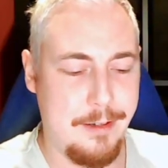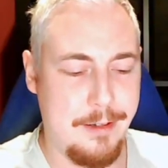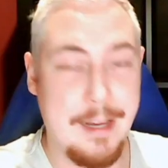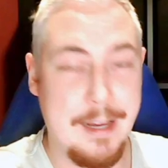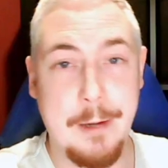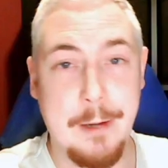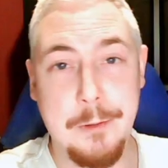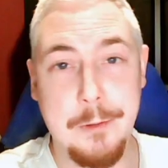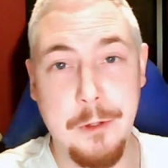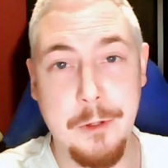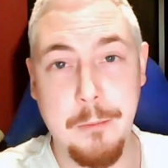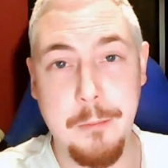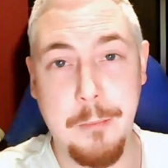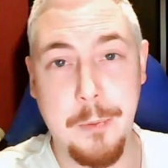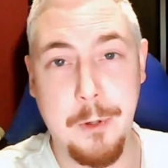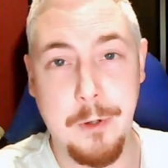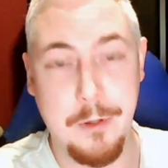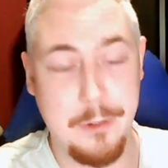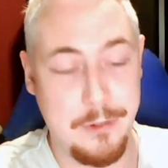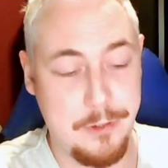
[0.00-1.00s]
how to
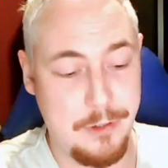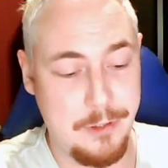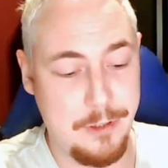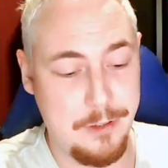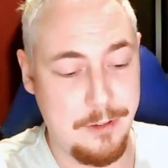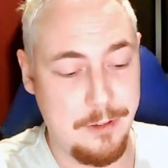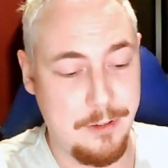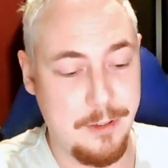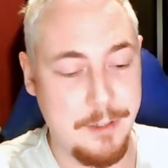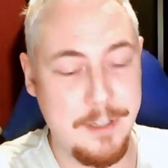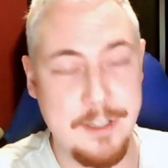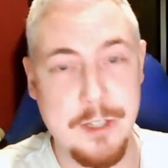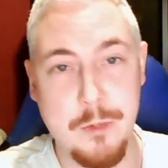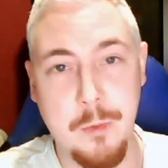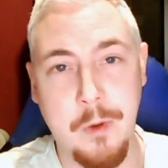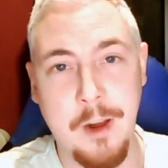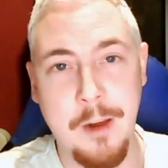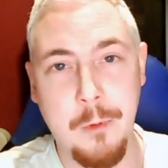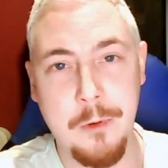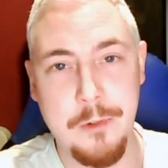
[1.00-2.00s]
unbox. And this is
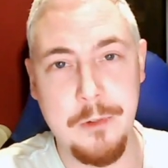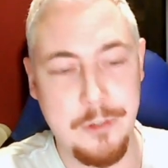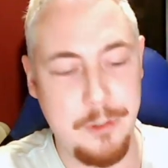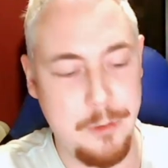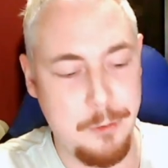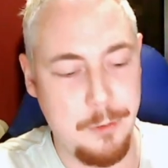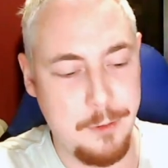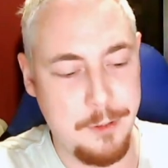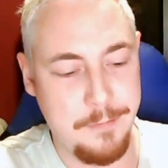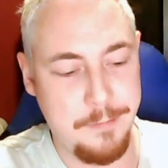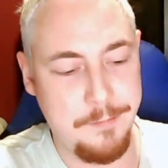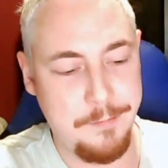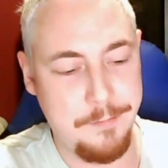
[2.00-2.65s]
why I want to, um,